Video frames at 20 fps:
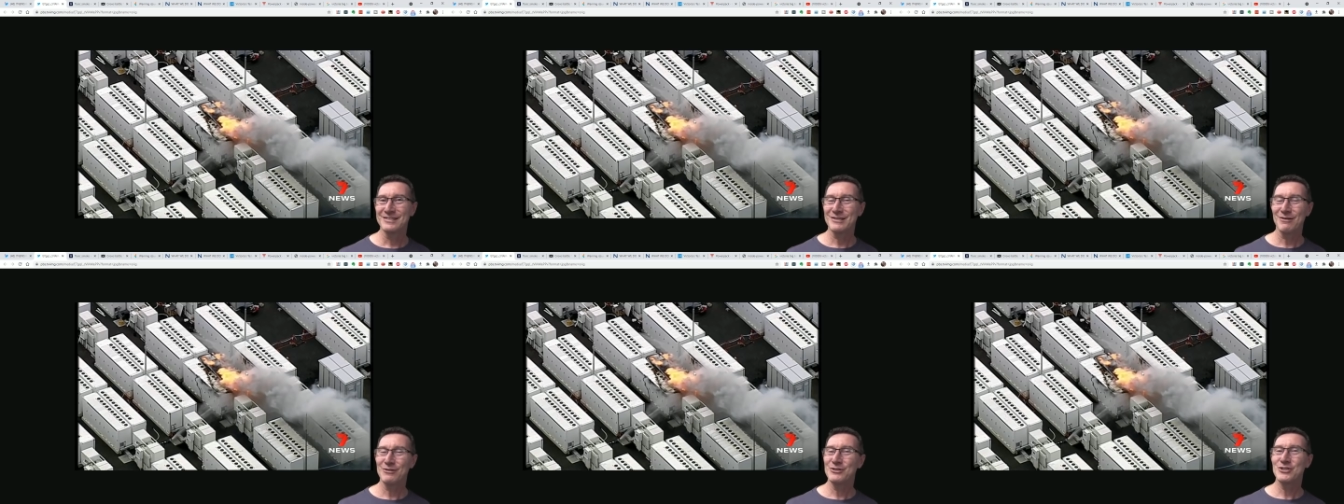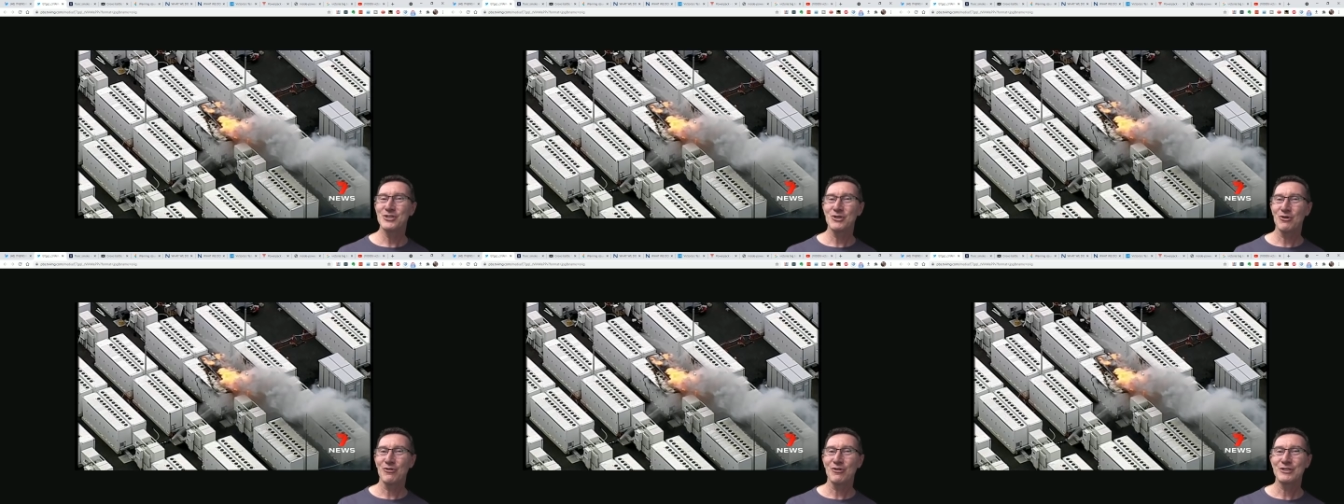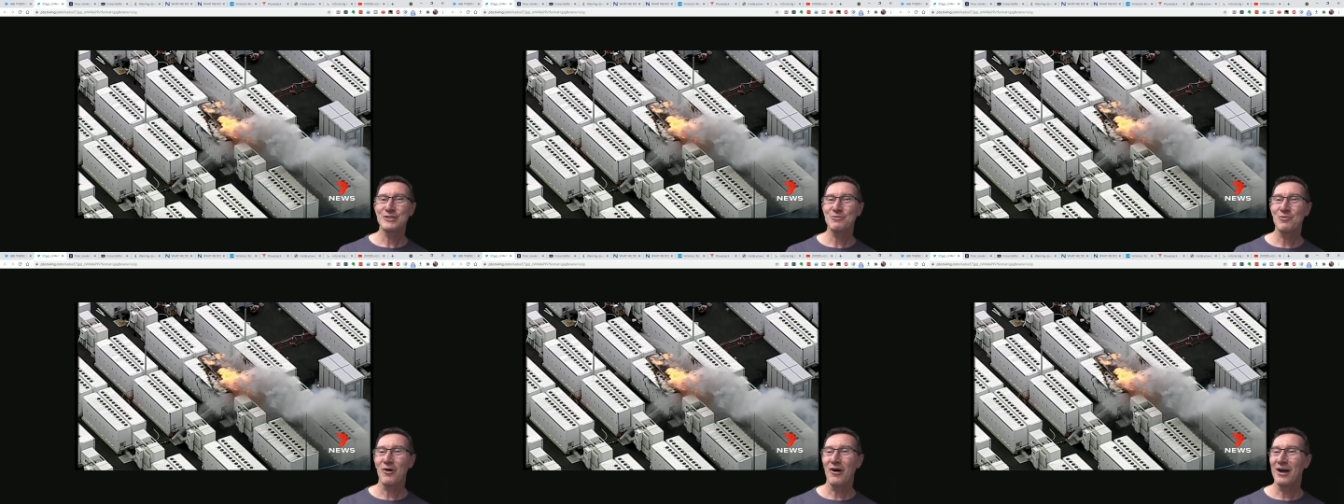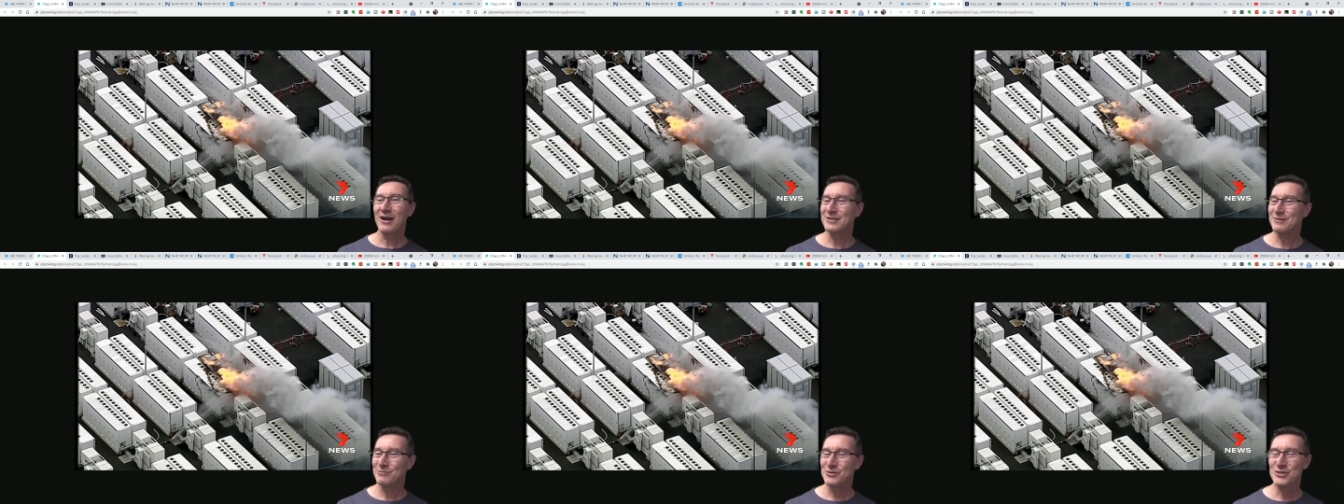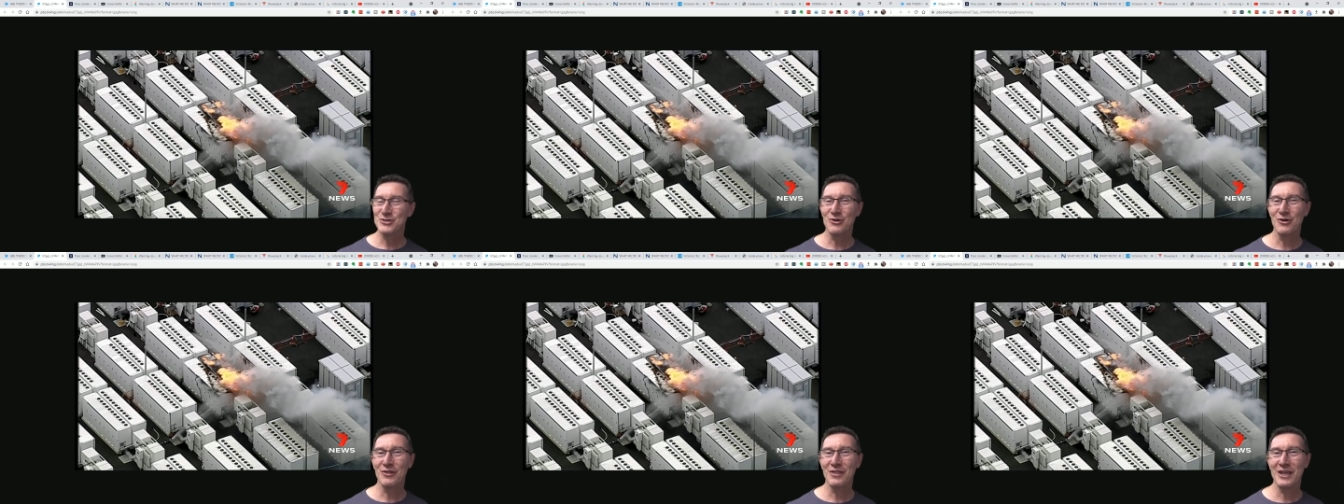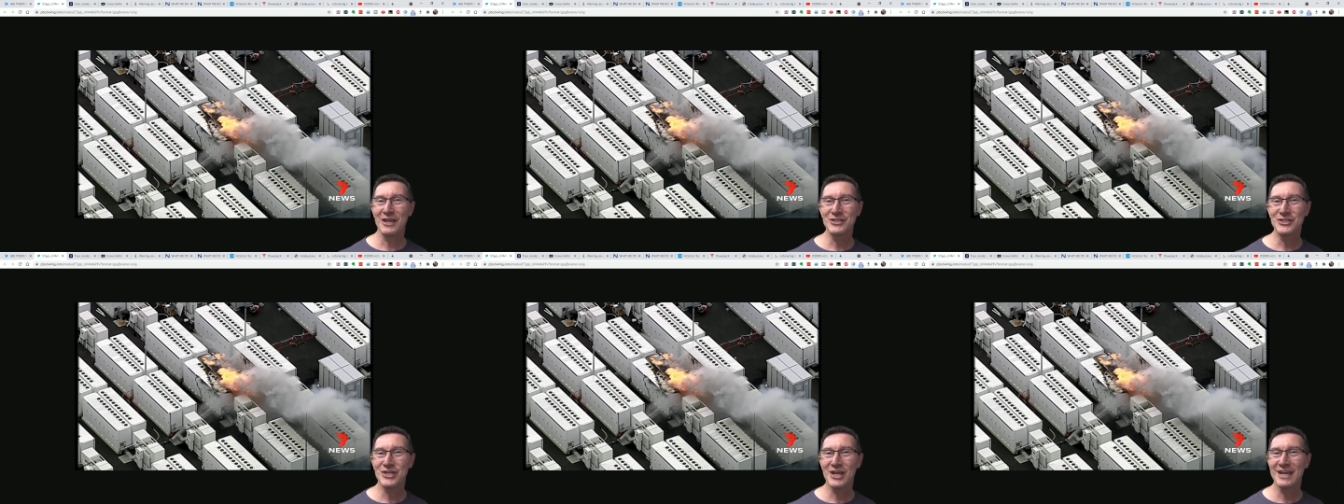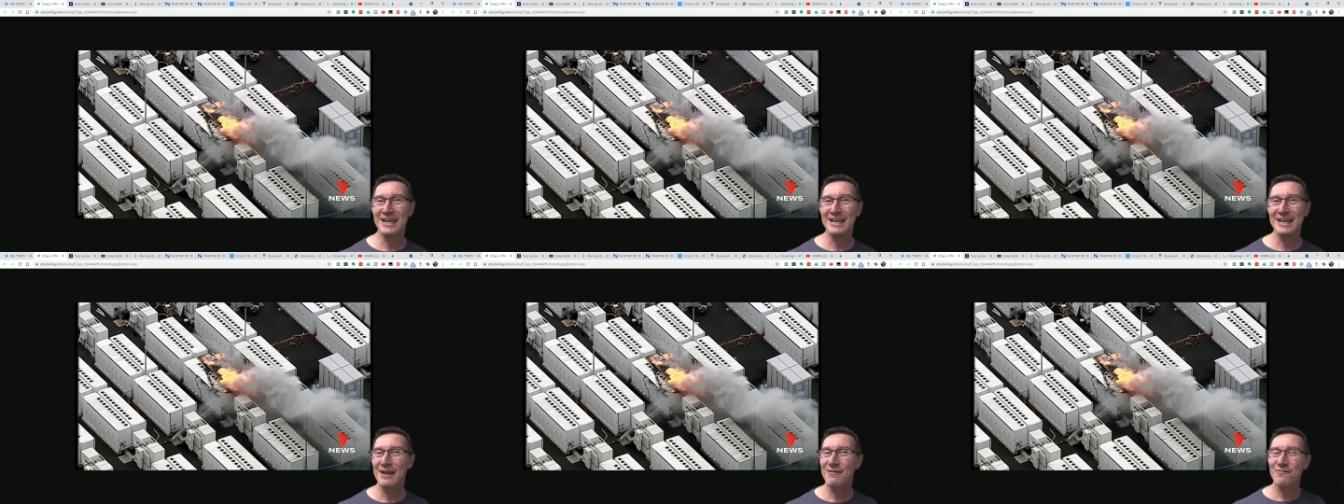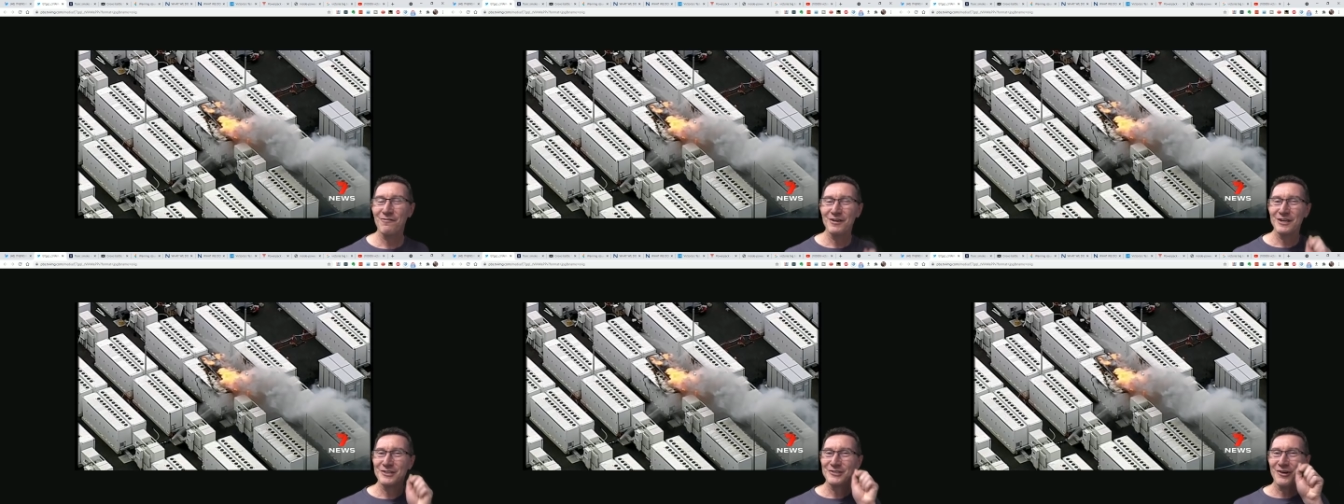So insurance-wise, I'm sure they're checking every